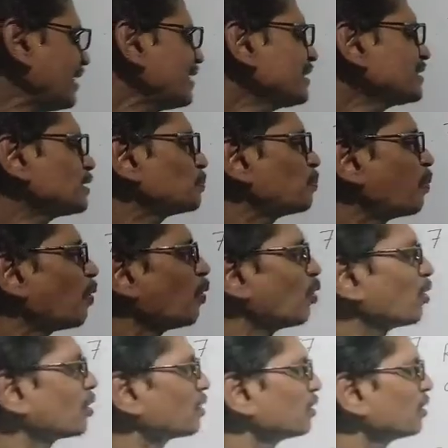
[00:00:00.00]

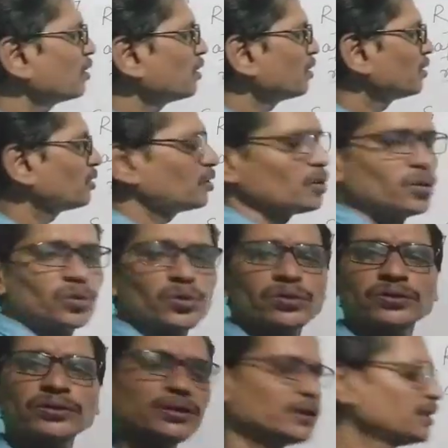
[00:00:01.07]
spoke to.
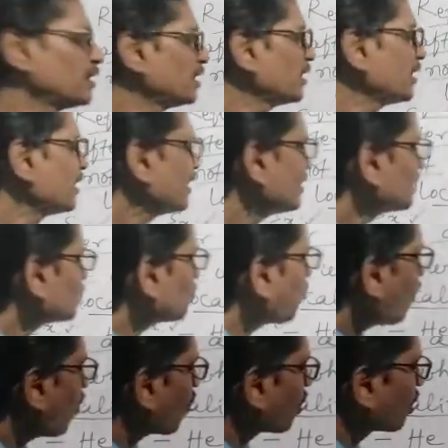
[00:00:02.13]
He
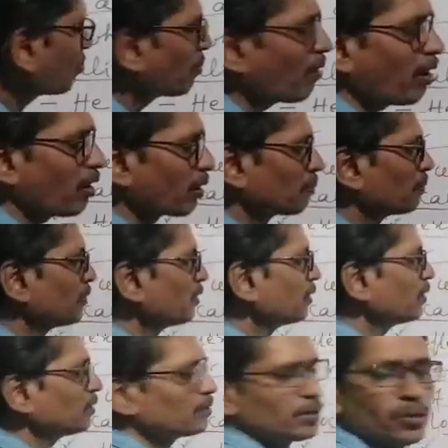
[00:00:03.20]
spoke,
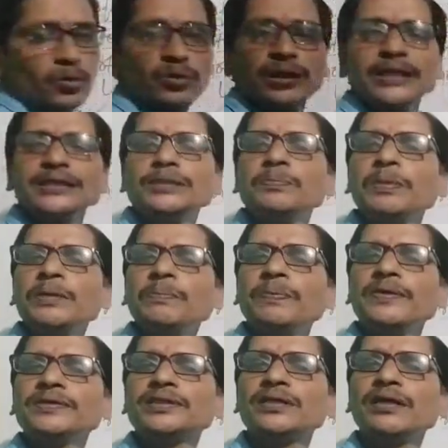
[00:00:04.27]
verb to is
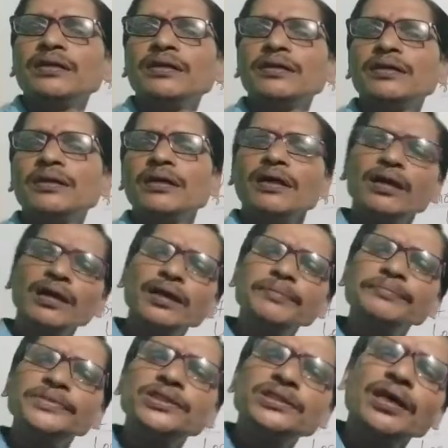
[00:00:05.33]
preposition
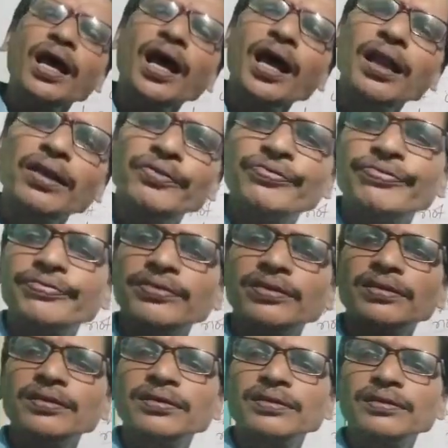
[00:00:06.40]
himself.
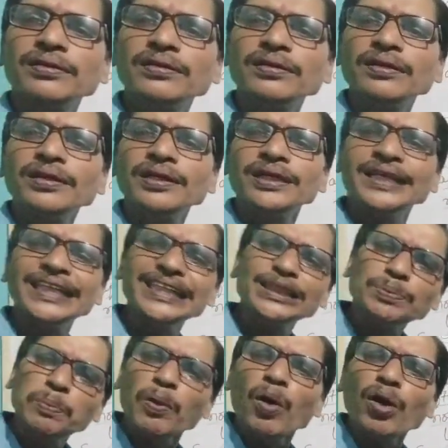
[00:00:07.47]
He
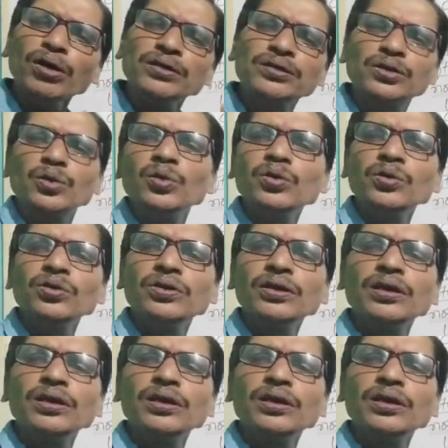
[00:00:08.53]
spoke to